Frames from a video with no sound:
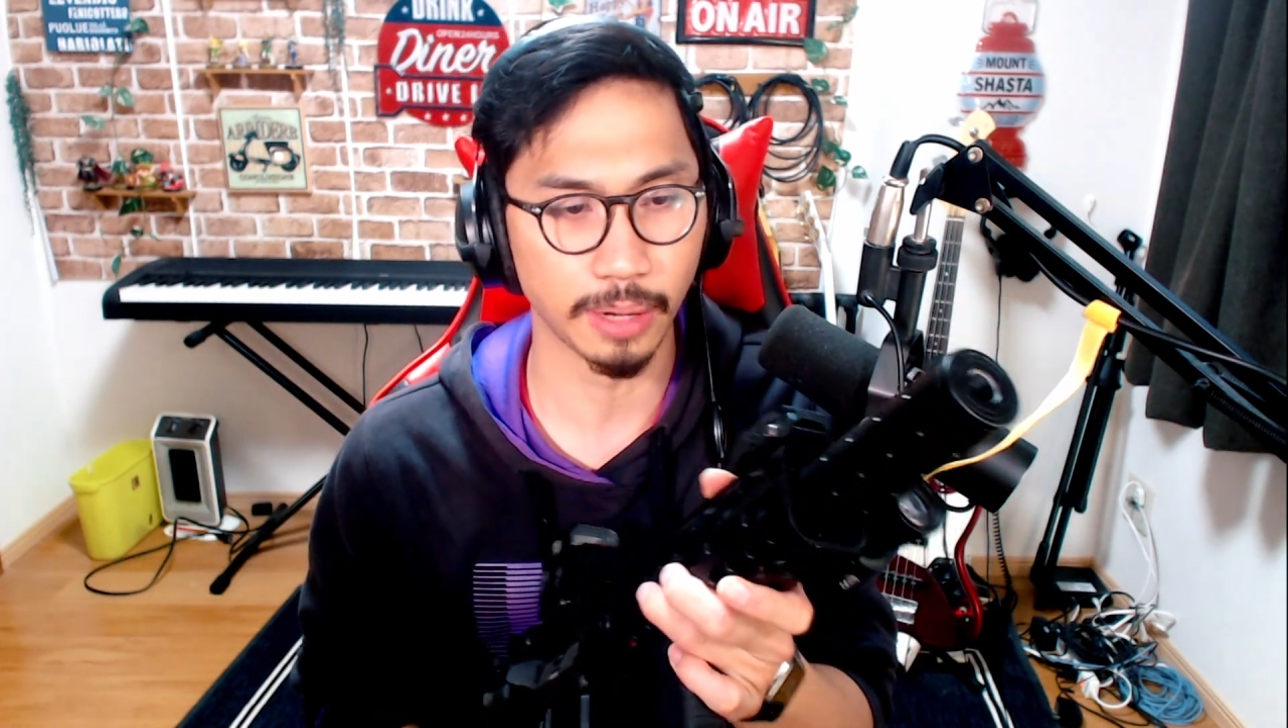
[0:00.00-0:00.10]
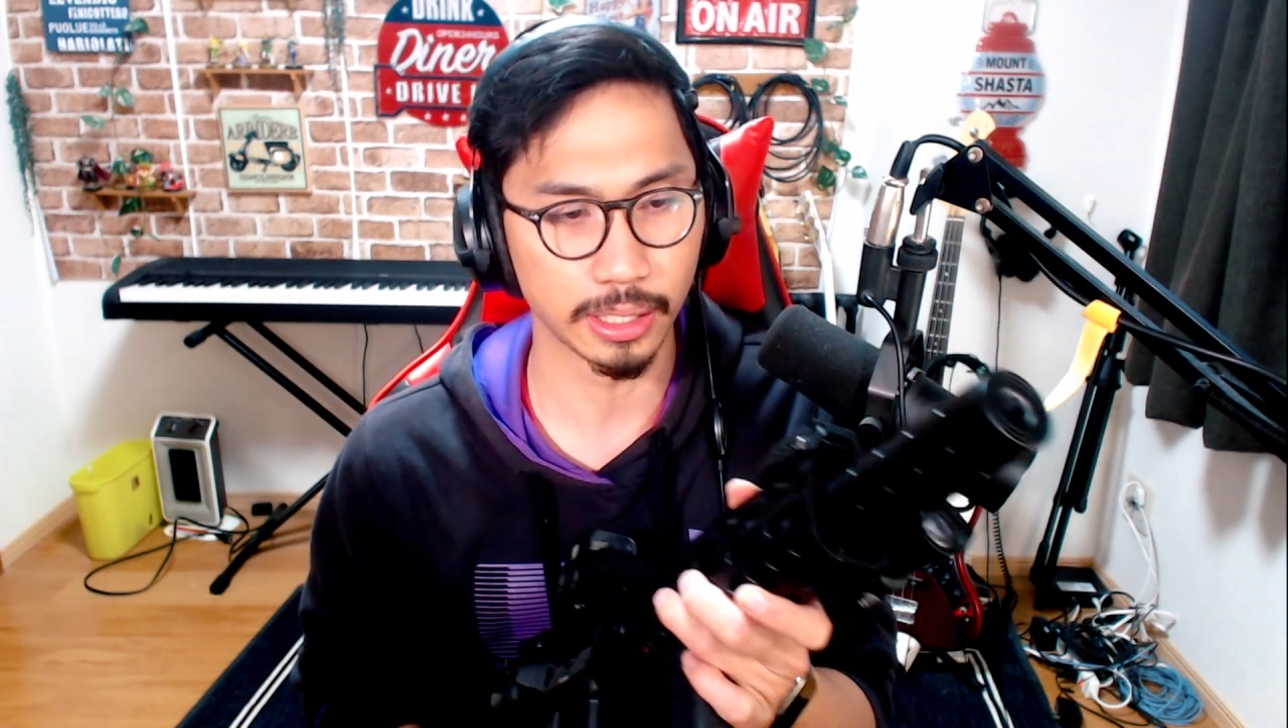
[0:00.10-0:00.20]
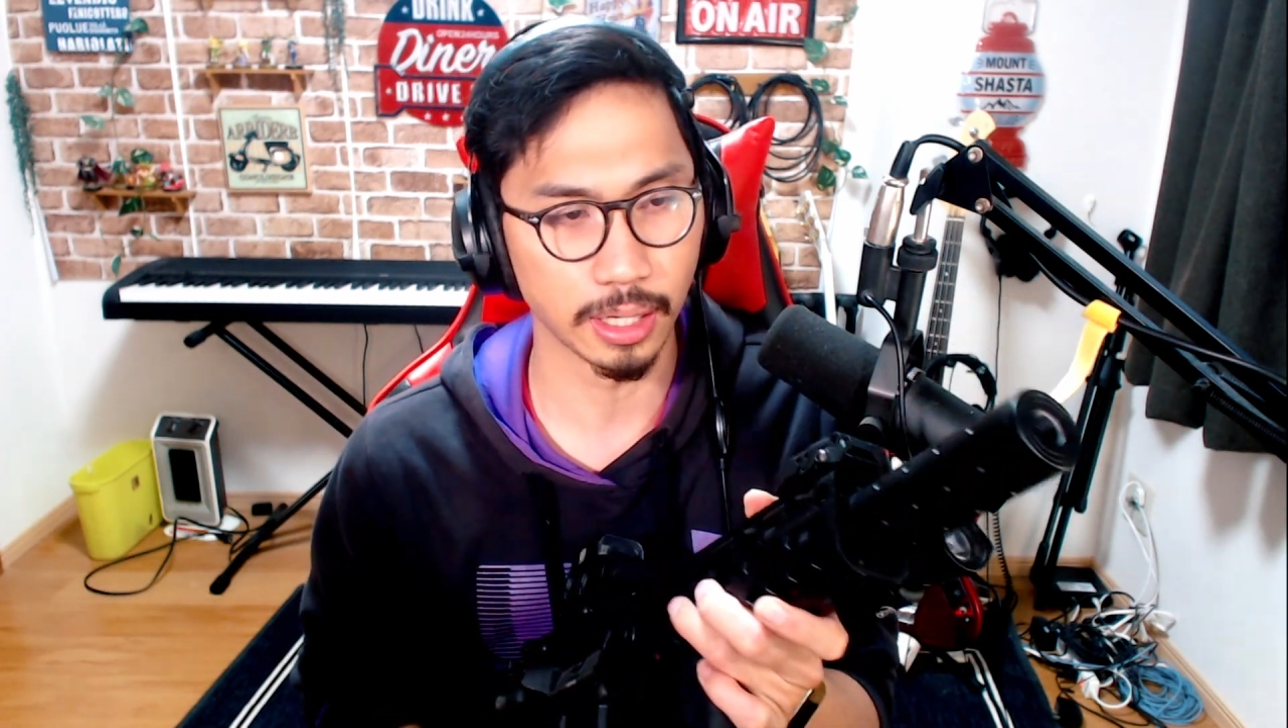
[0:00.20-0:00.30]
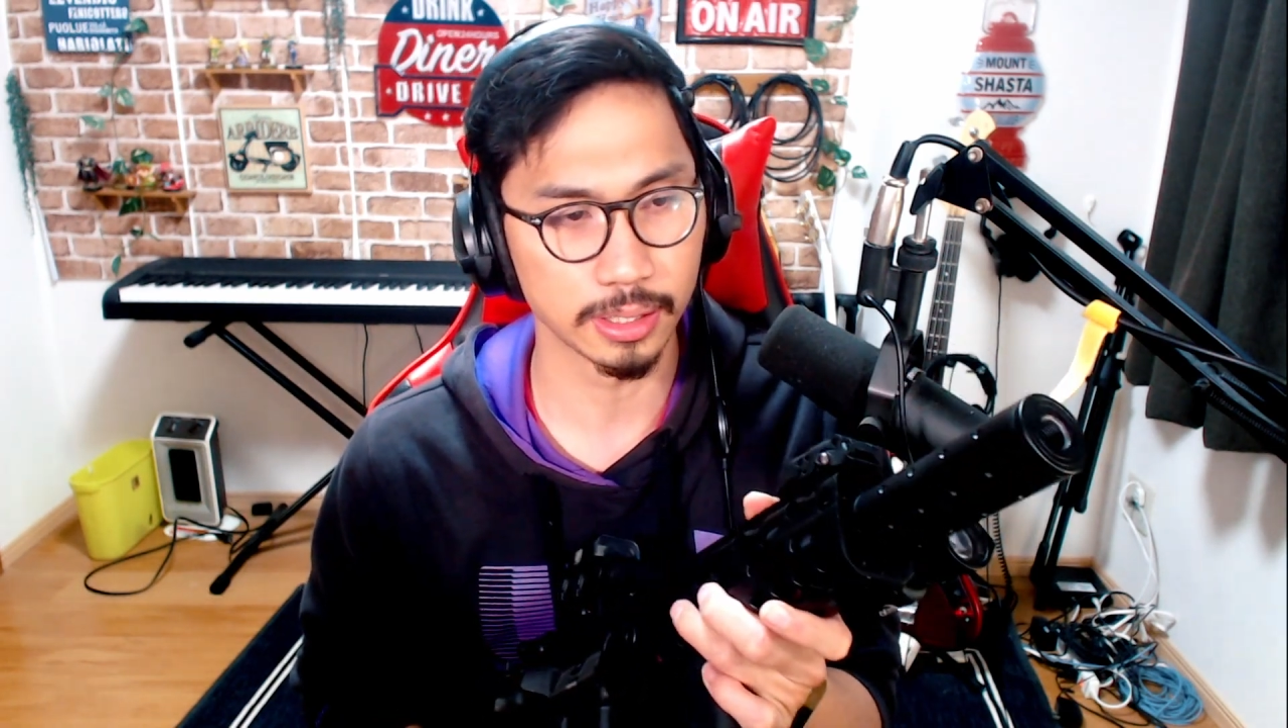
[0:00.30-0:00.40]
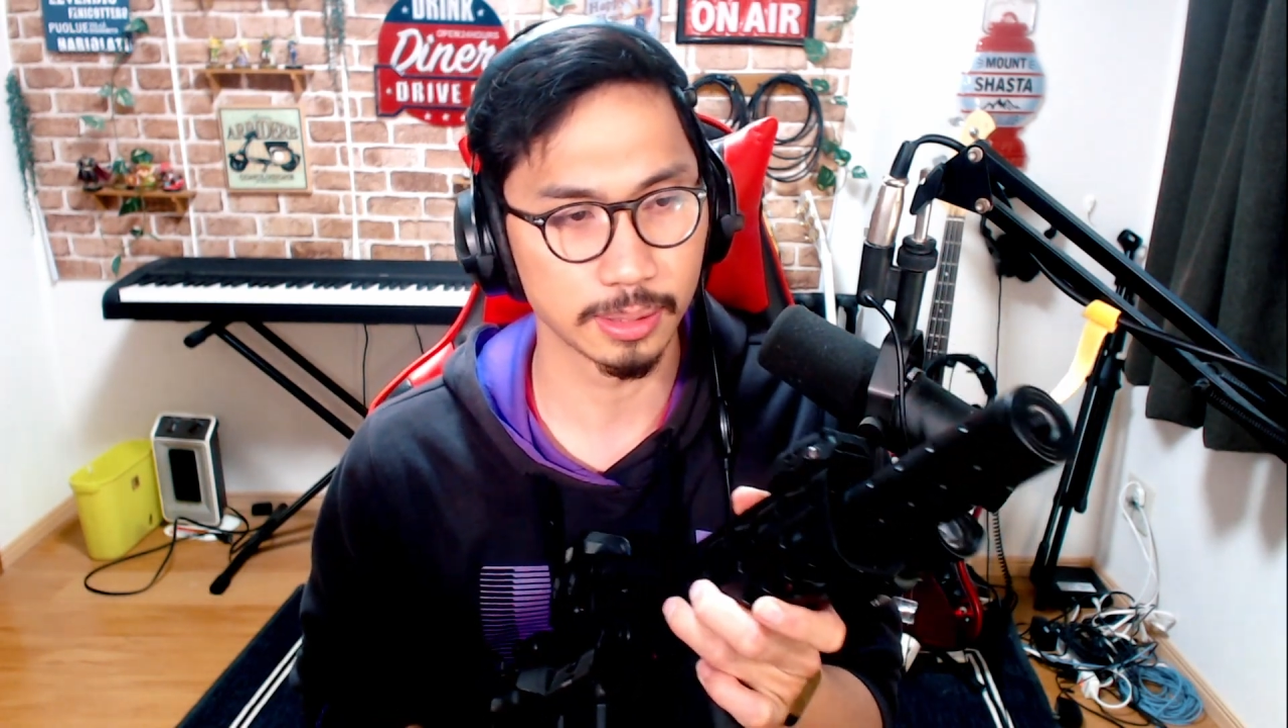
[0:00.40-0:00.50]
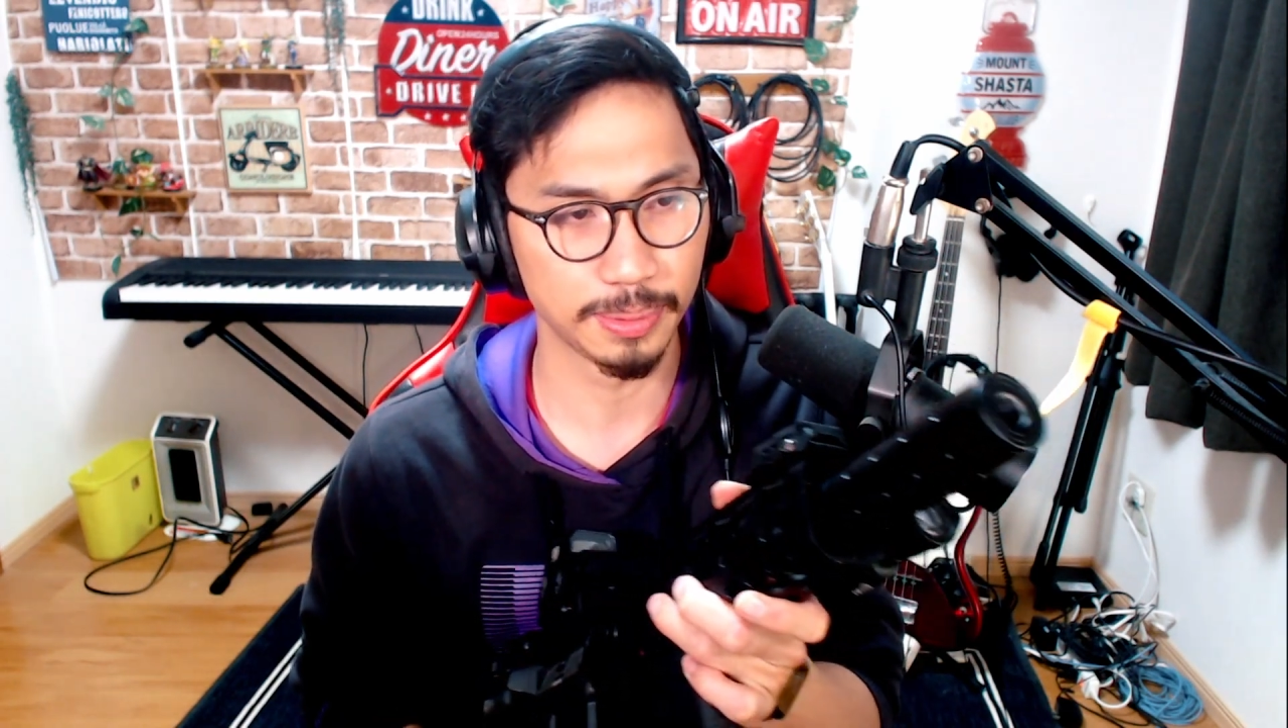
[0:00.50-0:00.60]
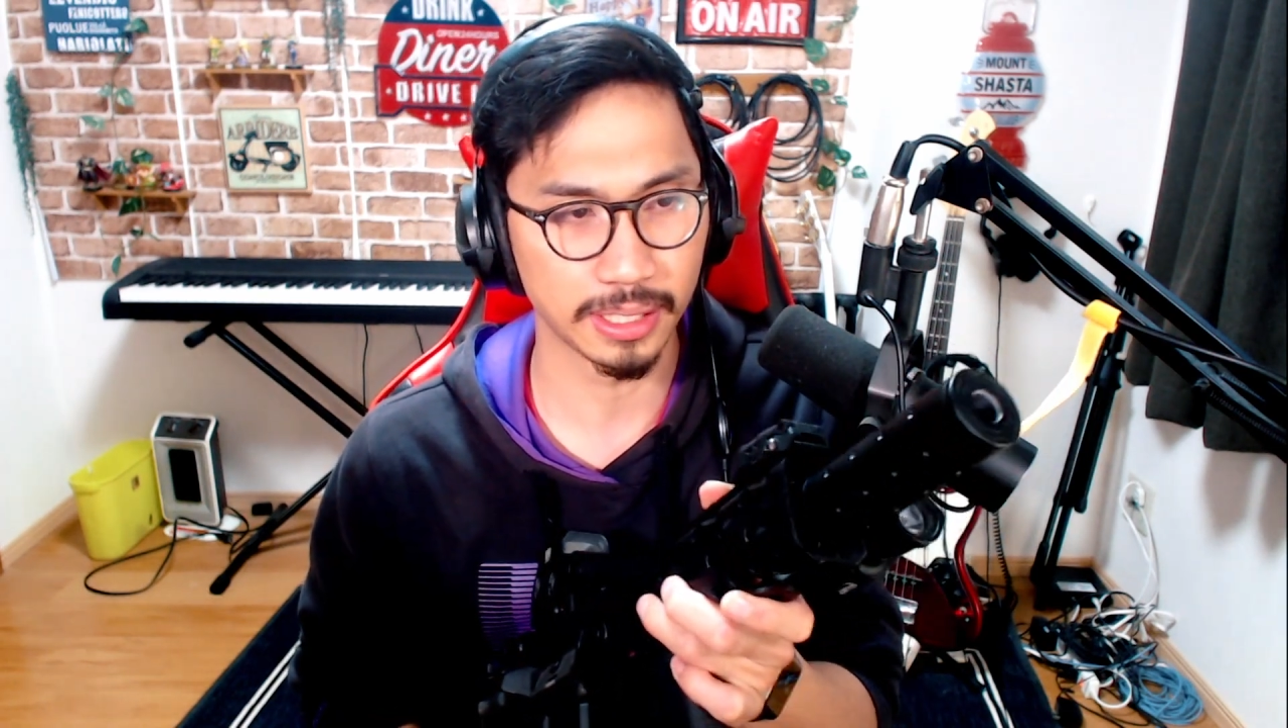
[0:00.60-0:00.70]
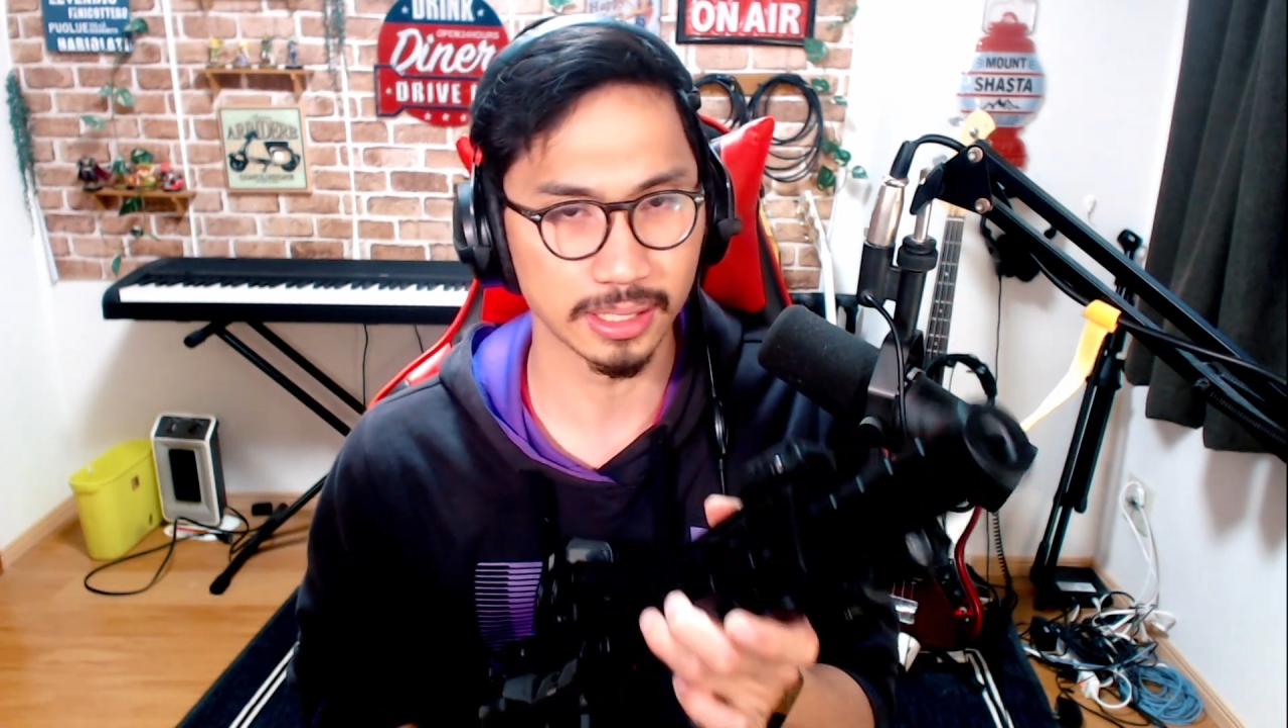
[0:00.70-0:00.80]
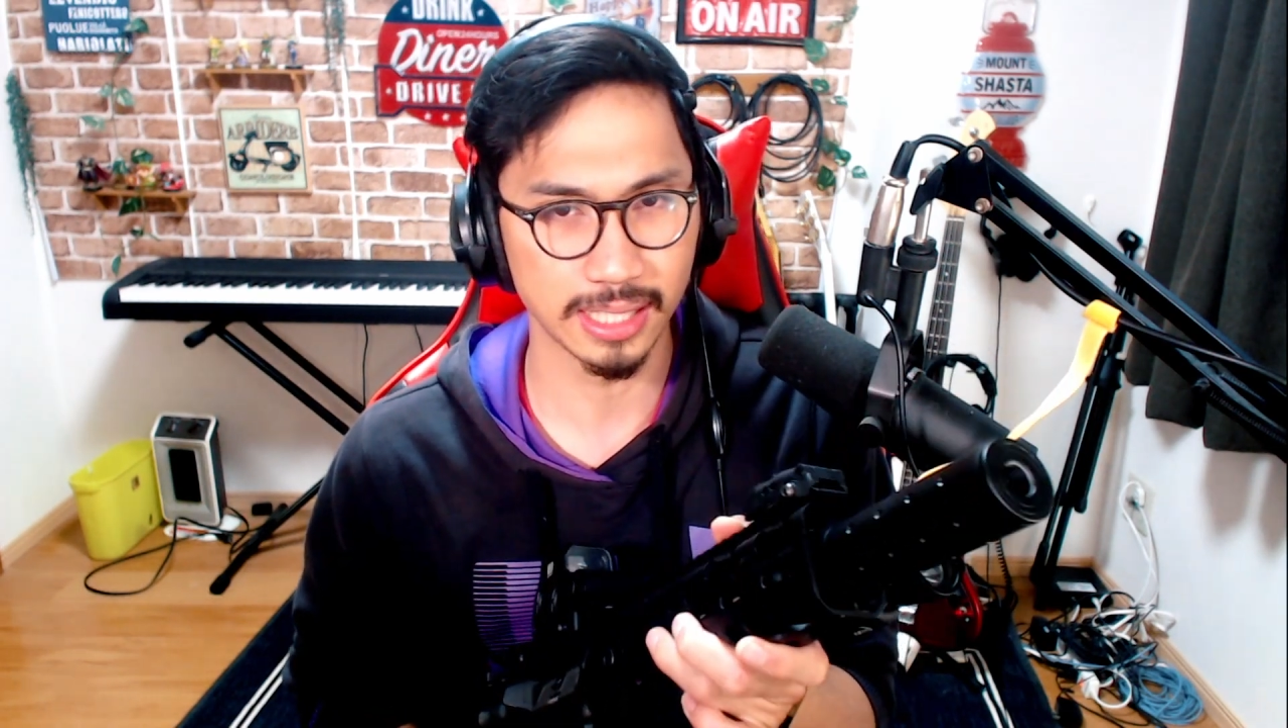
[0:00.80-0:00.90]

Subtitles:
guns because